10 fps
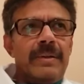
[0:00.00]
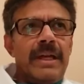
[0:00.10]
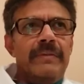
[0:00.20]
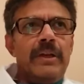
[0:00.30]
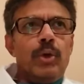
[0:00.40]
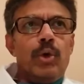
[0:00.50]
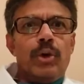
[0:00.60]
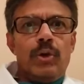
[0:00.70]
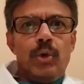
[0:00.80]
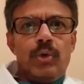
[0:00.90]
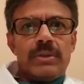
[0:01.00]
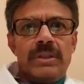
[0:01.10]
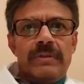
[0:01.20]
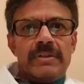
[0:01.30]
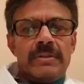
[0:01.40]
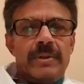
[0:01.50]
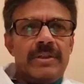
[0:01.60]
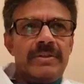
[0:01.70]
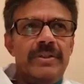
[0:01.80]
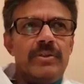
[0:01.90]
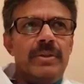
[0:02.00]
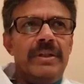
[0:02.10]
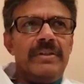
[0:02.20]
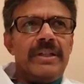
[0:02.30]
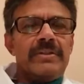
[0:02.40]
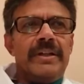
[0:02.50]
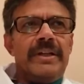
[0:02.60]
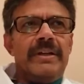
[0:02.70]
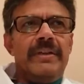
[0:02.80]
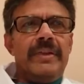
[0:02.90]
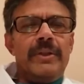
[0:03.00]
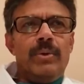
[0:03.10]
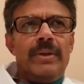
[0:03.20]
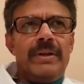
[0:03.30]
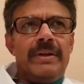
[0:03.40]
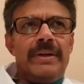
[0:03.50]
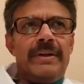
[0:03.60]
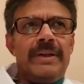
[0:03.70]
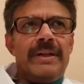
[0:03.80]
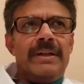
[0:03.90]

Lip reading: having lower glucose levels, because insulin is excreted in the urine, and